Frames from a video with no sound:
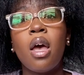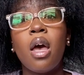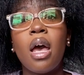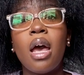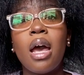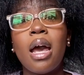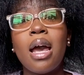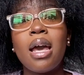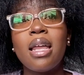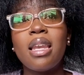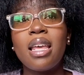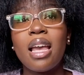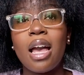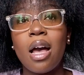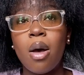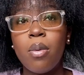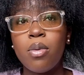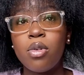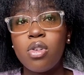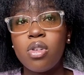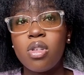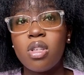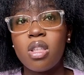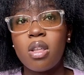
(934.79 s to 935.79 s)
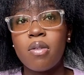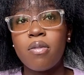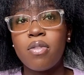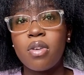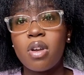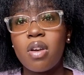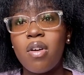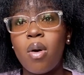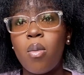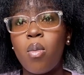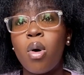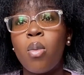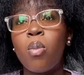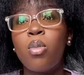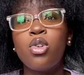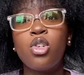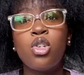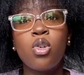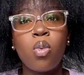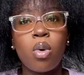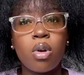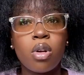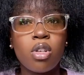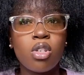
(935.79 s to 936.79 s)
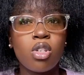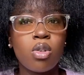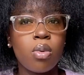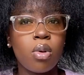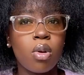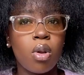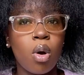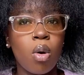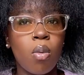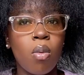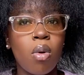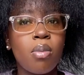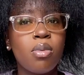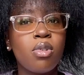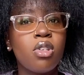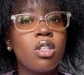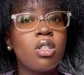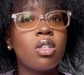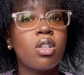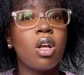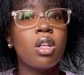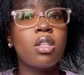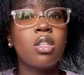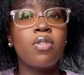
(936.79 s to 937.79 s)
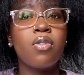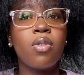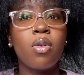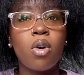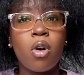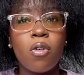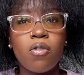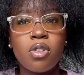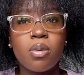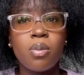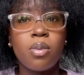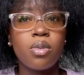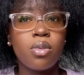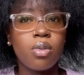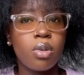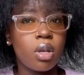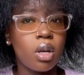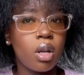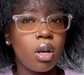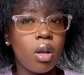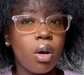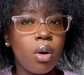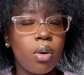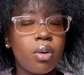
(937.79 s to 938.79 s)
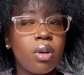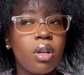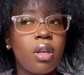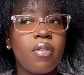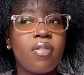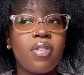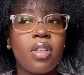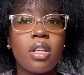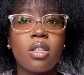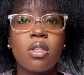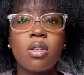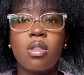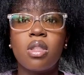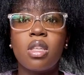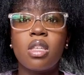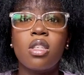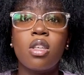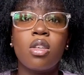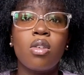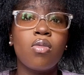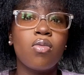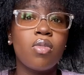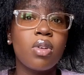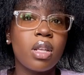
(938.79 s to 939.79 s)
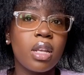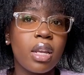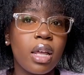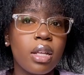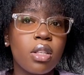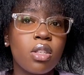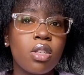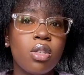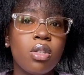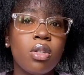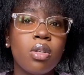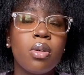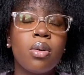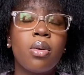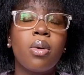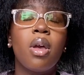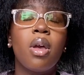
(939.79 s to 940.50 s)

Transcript: and it helps you to then figure out what would you want to do alone, what would you start to feel comfortable doing alone, if that's the things that you really like to do.